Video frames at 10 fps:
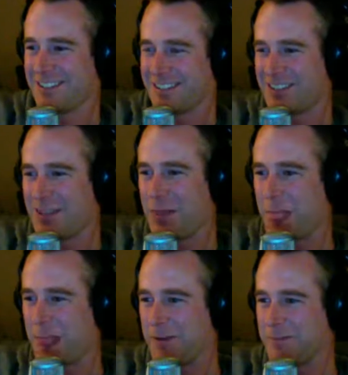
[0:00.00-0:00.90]

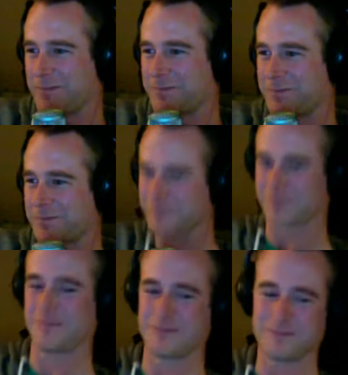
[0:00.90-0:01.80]
ironically, the
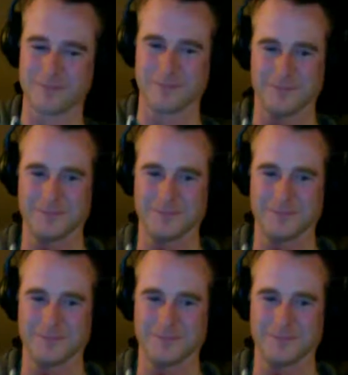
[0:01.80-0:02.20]
terrorists have won.